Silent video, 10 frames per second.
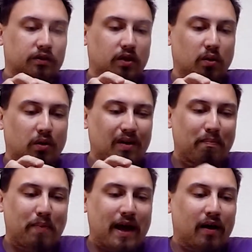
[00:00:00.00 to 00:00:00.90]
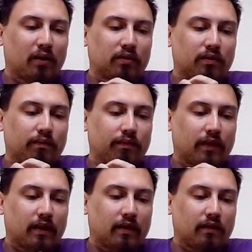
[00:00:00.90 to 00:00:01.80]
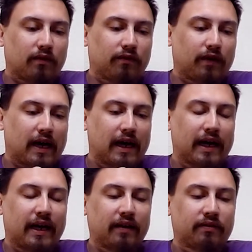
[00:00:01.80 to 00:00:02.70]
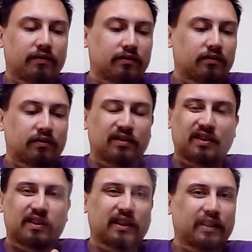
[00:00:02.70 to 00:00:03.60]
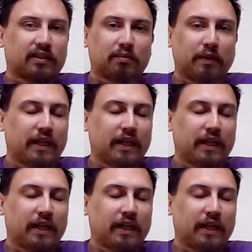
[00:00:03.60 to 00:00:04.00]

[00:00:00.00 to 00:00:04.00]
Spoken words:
So we're about 5-6